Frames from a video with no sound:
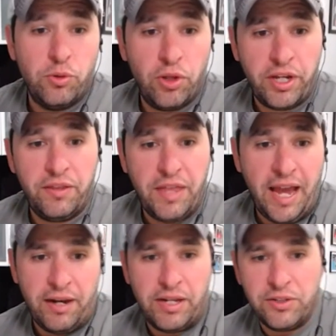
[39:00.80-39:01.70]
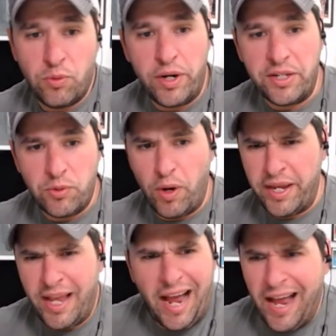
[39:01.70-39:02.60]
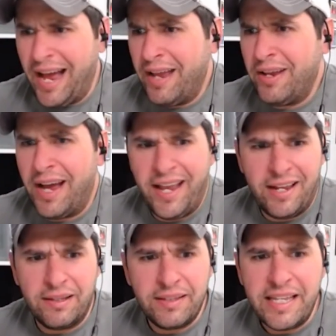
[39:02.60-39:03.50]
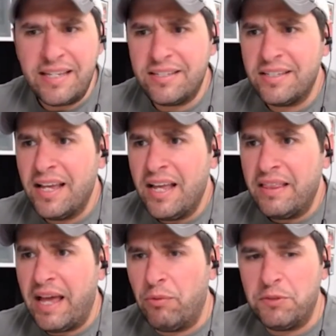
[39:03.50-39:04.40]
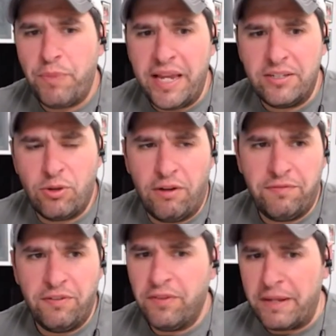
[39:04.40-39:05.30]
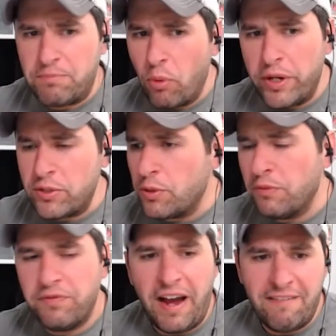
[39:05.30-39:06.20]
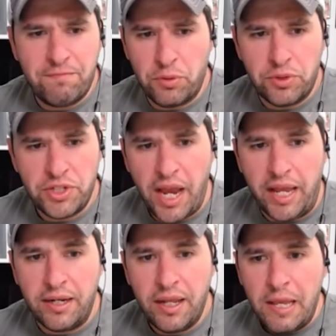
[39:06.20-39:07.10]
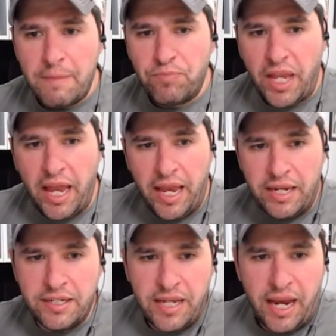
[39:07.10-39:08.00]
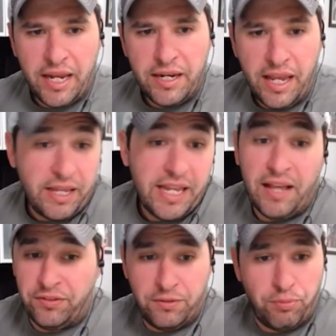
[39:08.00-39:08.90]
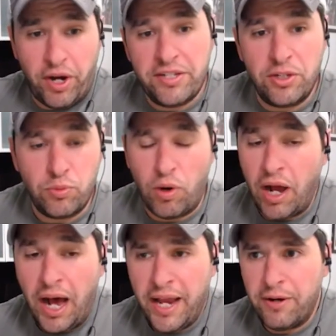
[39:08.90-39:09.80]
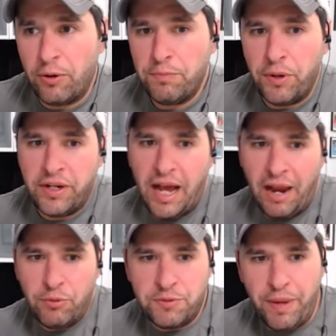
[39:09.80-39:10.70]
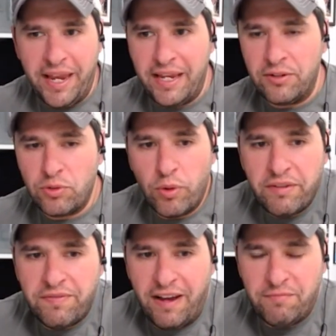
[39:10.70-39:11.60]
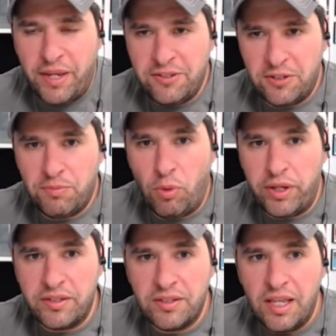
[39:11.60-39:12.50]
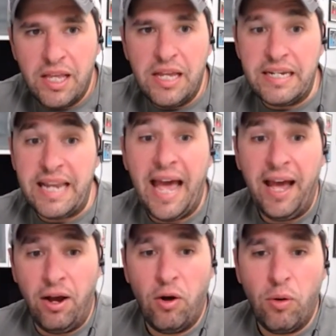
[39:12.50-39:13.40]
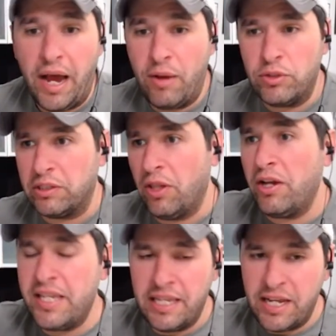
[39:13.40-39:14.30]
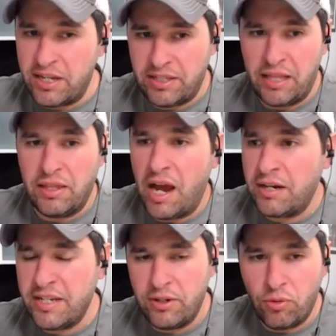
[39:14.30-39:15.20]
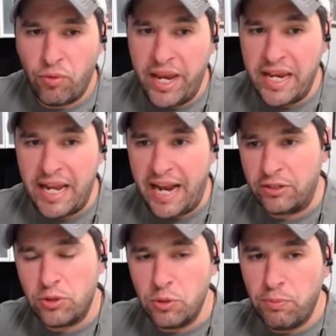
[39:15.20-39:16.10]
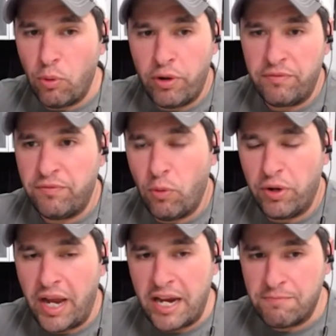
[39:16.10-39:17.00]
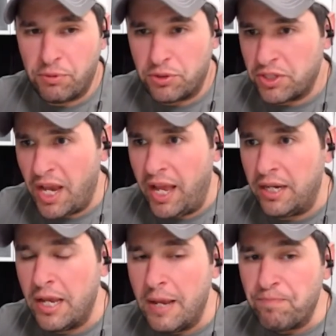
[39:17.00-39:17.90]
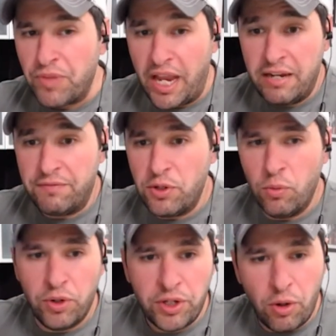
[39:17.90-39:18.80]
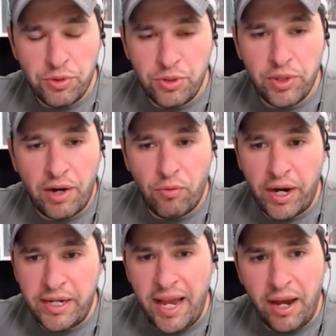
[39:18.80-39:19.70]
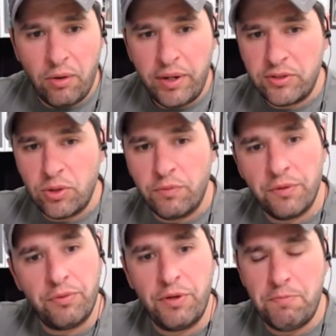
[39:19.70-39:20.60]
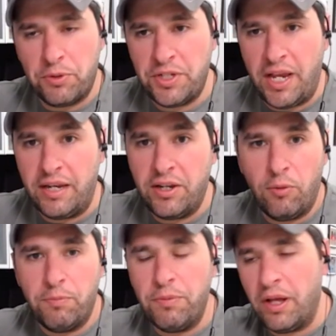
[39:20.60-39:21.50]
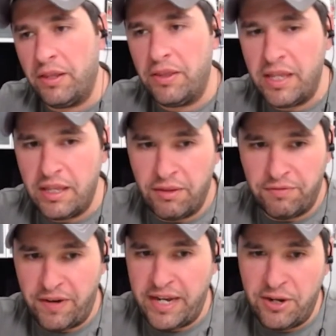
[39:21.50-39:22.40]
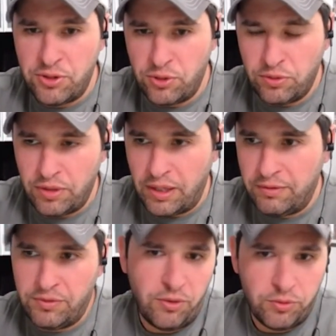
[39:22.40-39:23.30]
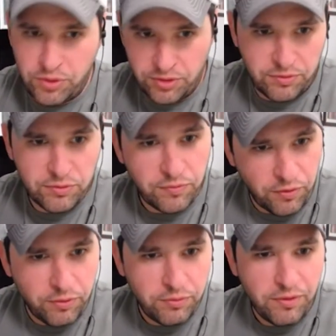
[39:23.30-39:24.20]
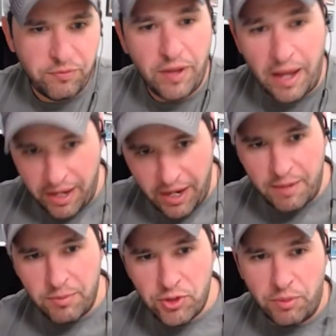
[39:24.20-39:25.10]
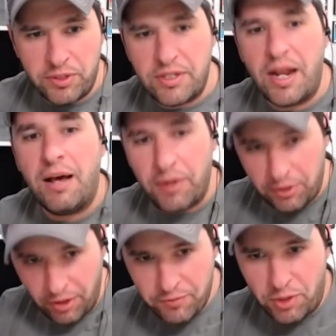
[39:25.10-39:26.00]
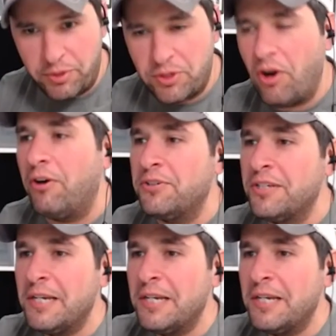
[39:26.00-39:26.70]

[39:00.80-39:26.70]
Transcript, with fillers: look at that in 2020, I, I, I had a lease that was based off of like 0.25 percent, and and it, yes, the prices were higher, but I was paying 25 basis points. Now I was lucky because I locked in a rate at 2.49%. And if you were to go do that right now, it's over 3%. You know, uh, the, the financial, uh, you know, just for, I, I, am a German snob, I love German cars.